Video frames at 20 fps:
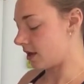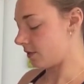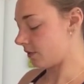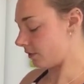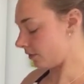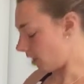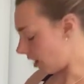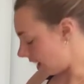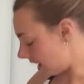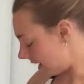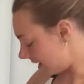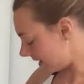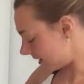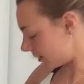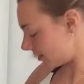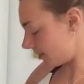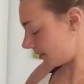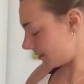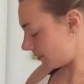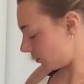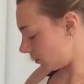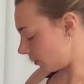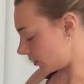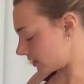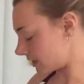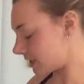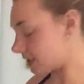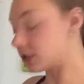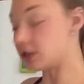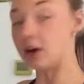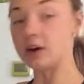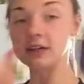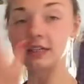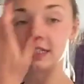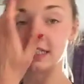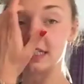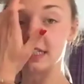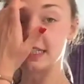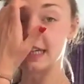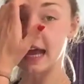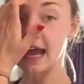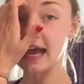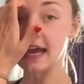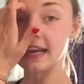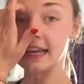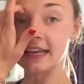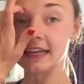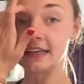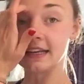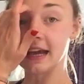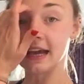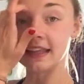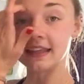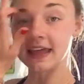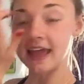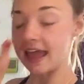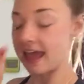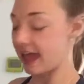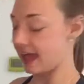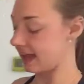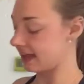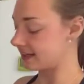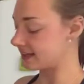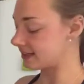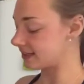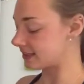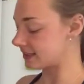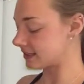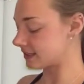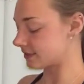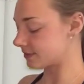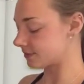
We've got a little bit more stock just to add in at the end.